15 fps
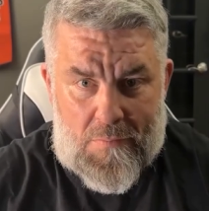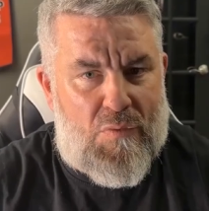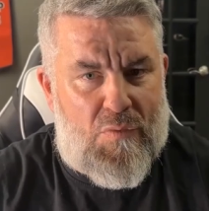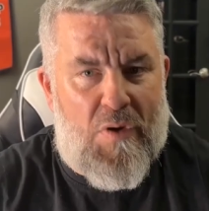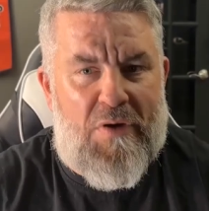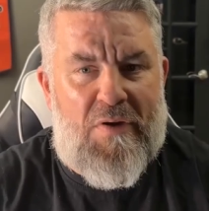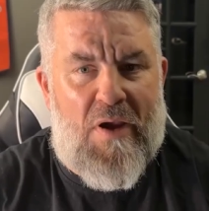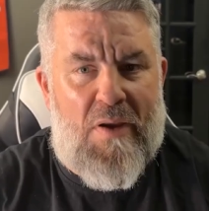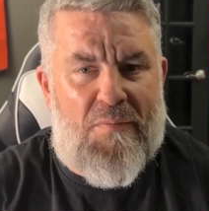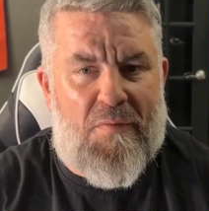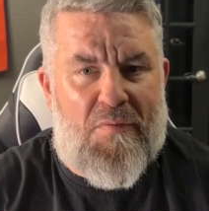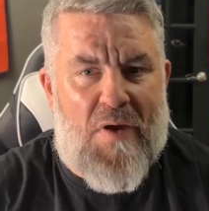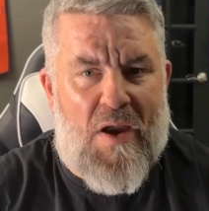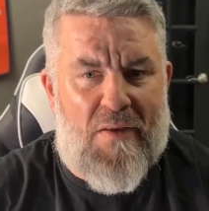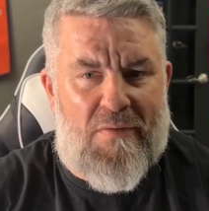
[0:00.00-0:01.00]
3 types
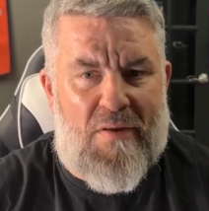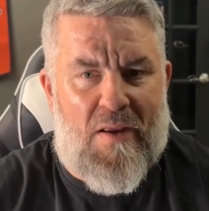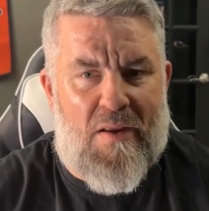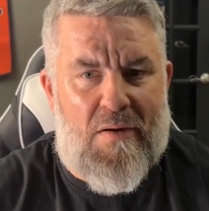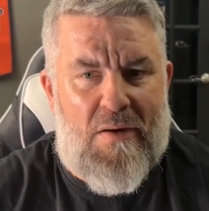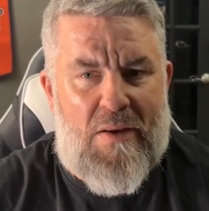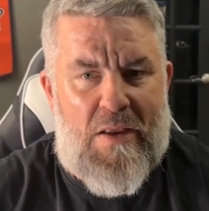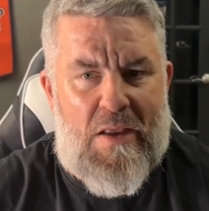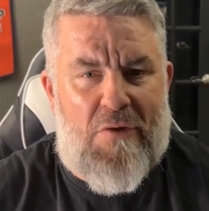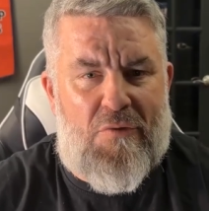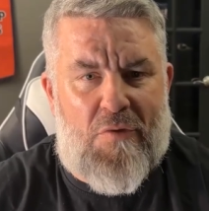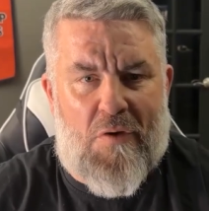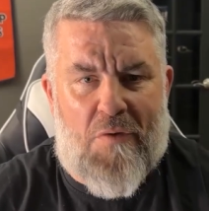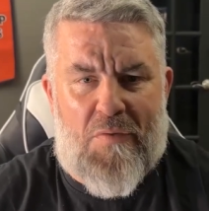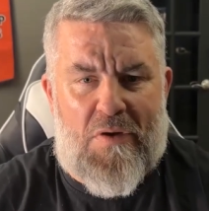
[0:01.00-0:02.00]
of content, each
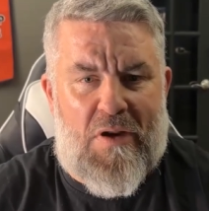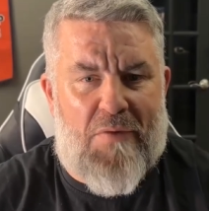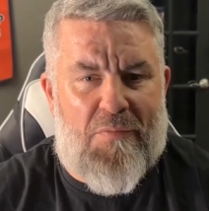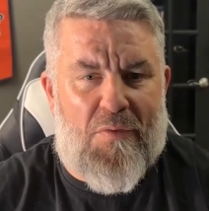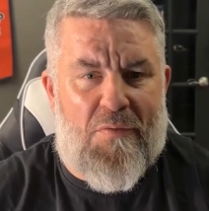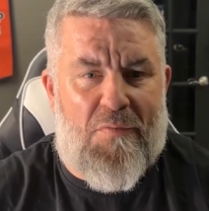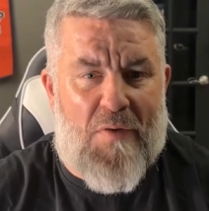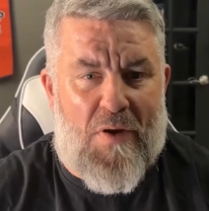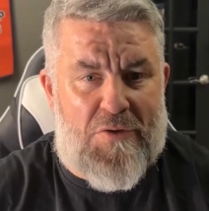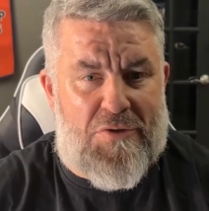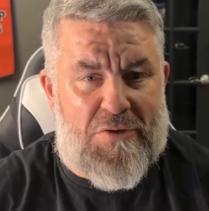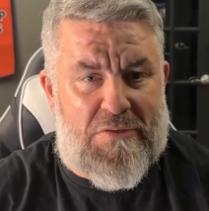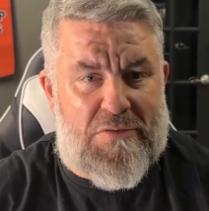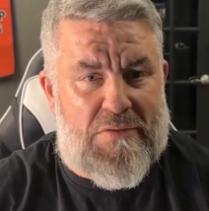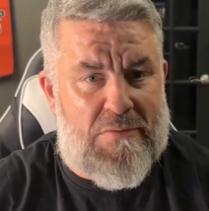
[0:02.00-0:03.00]
serving different
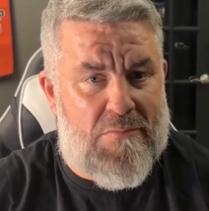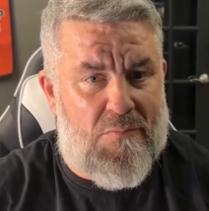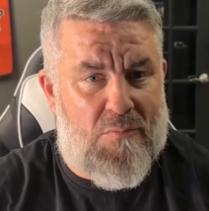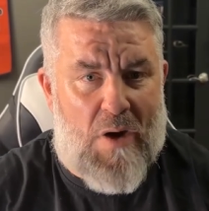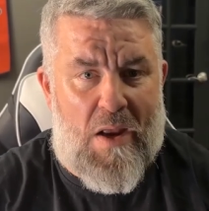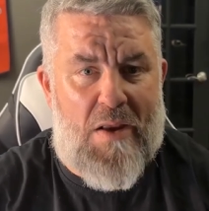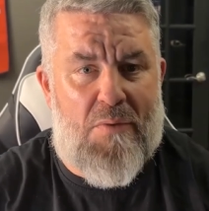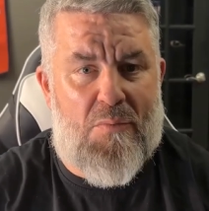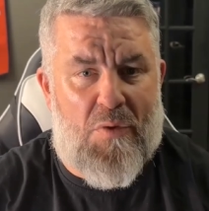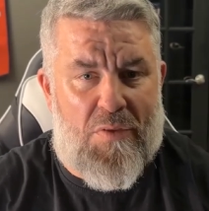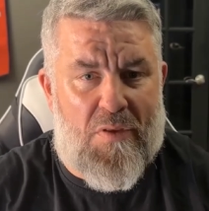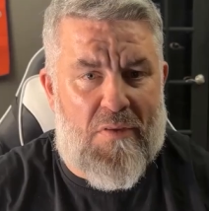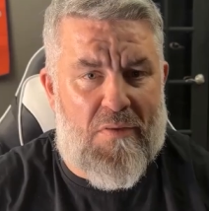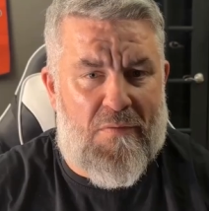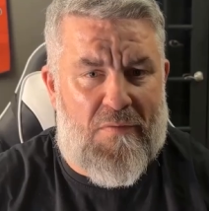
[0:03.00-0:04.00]
functions, right,
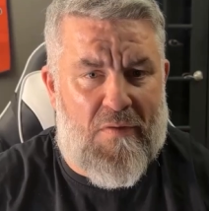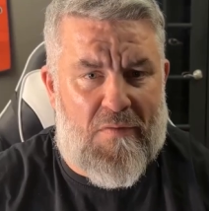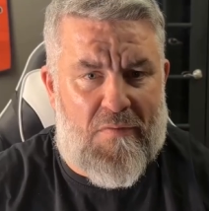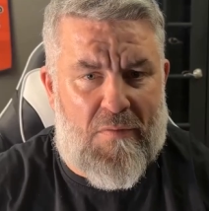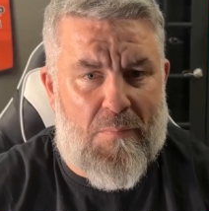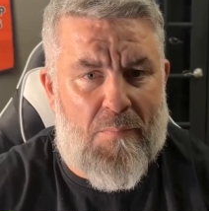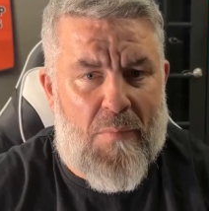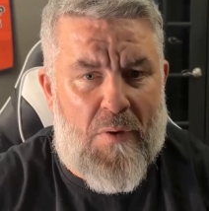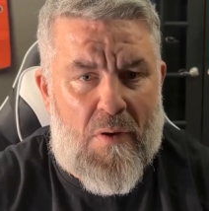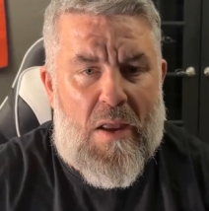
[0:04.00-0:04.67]
within the system.